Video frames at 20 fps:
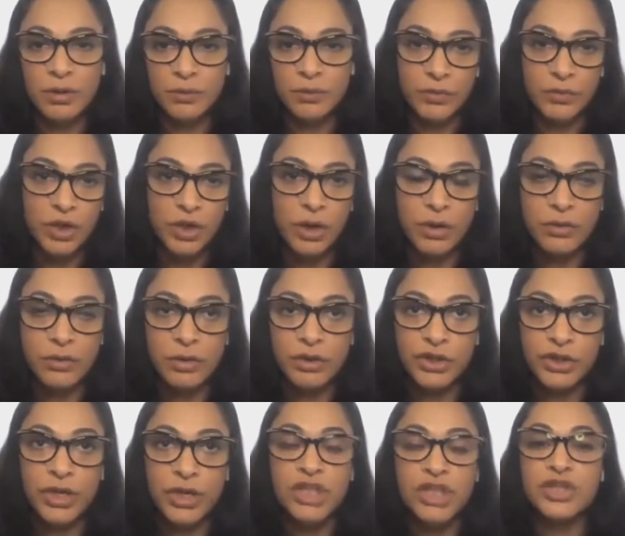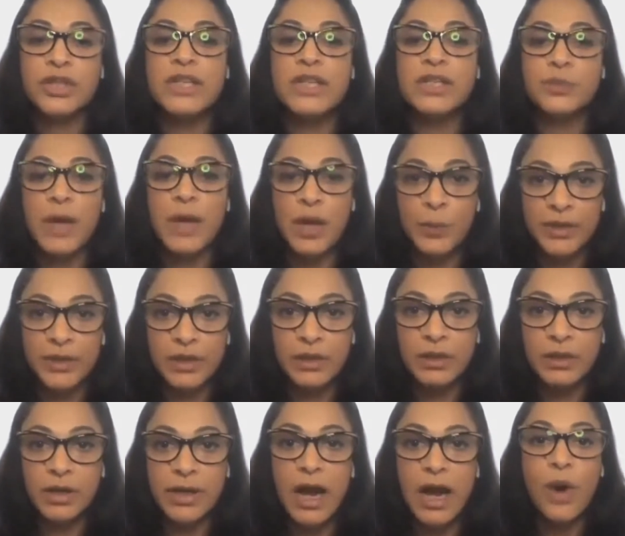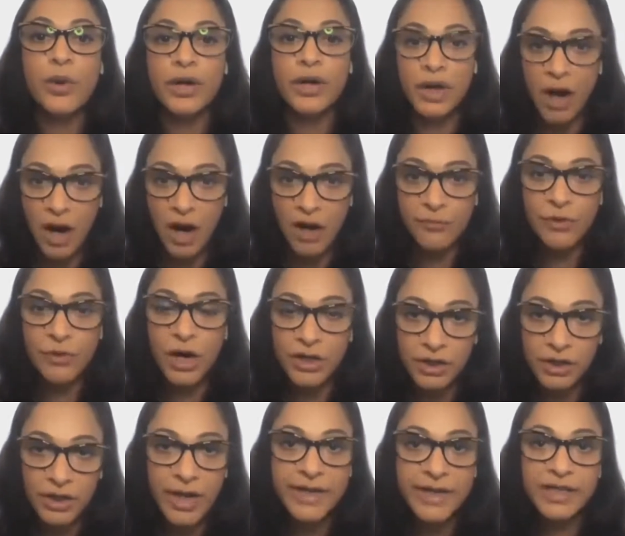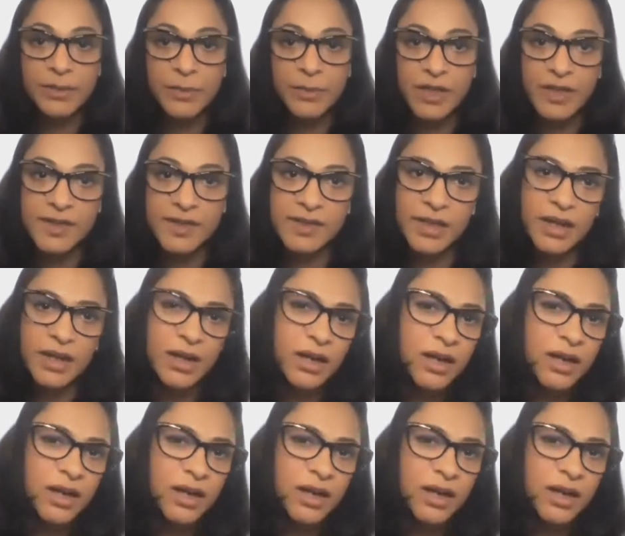your duration is well within an hour and a half, under 90 minutes,